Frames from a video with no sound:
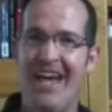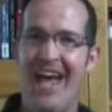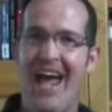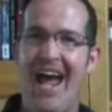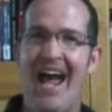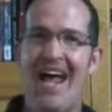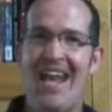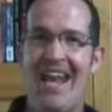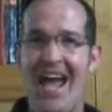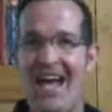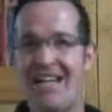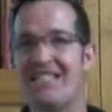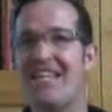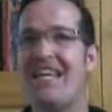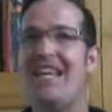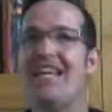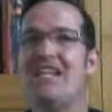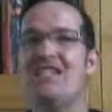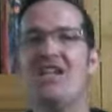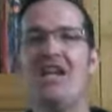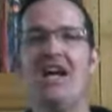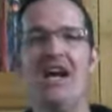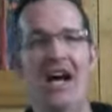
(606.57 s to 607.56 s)
and as
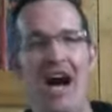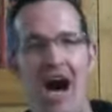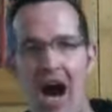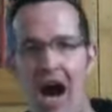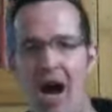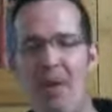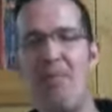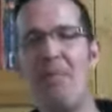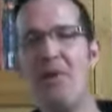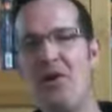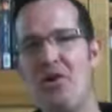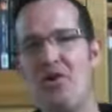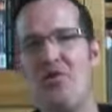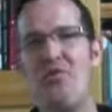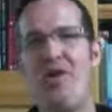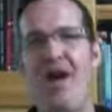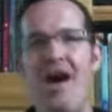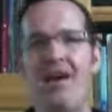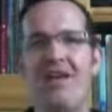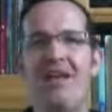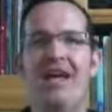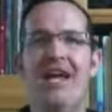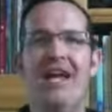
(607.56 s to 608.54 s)
he's hopping
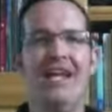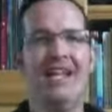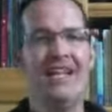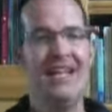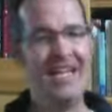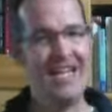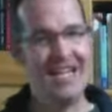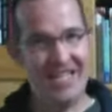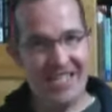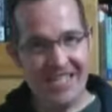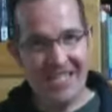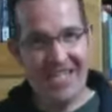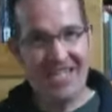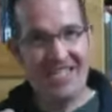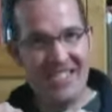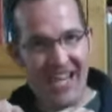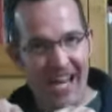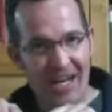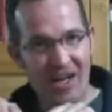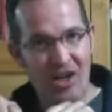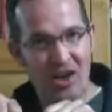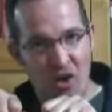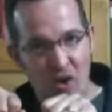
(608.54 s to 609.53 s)
around, he does
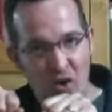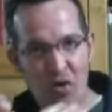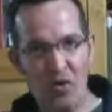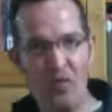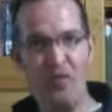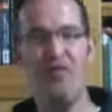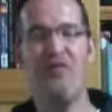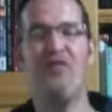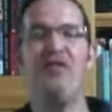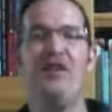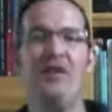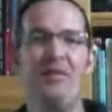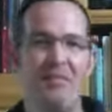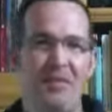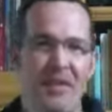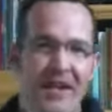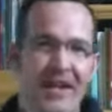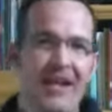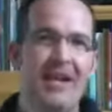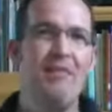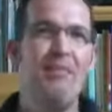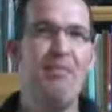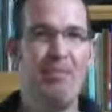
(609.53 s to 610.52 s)
that cool flip
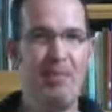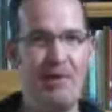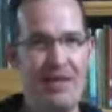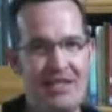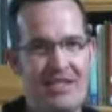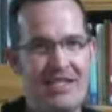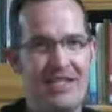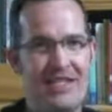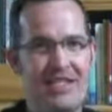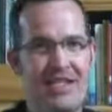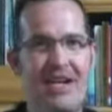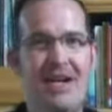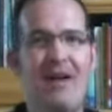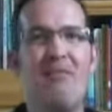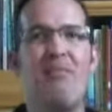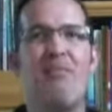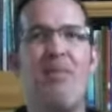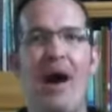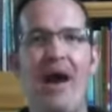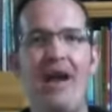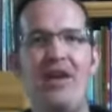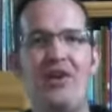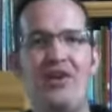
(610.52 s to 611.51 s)
thing and brings his
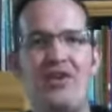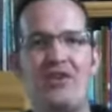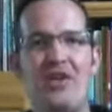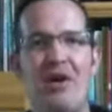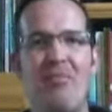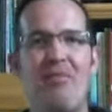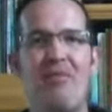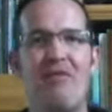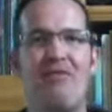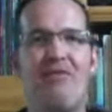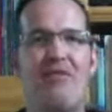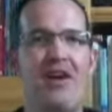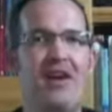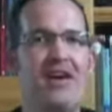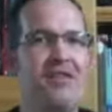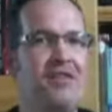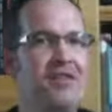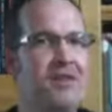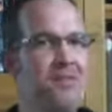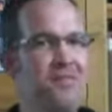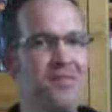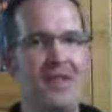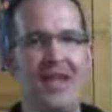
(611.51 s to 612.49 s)
binders up in front of
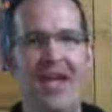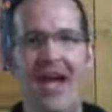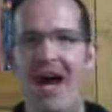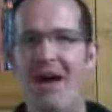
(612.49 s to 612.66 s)
him.